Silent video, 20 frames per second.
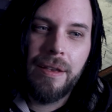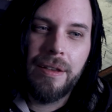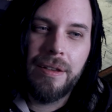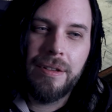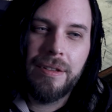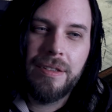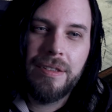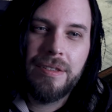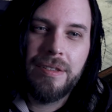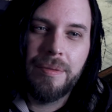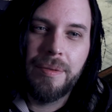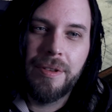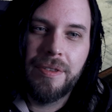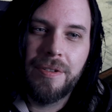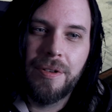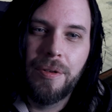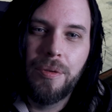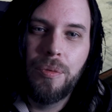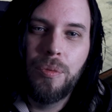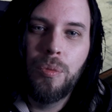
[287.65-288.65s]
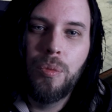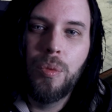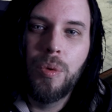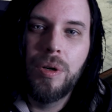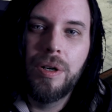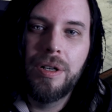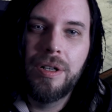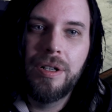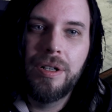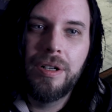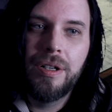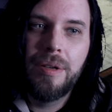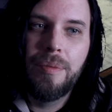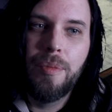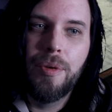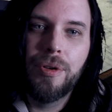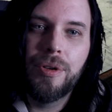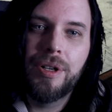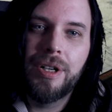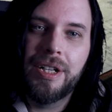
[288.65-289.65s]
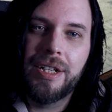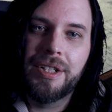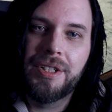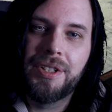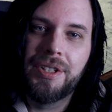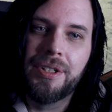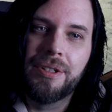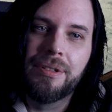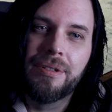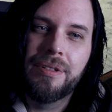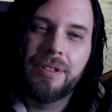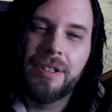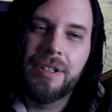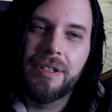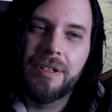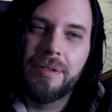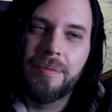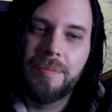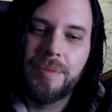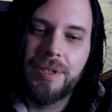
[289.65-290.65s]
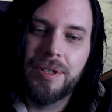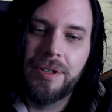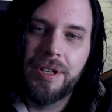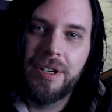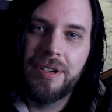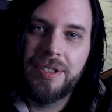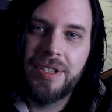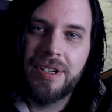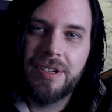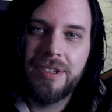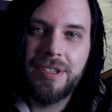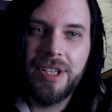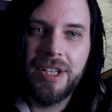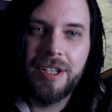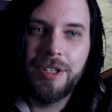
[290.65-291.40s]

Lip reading: So I'm going to throw one more at you. So here's our stage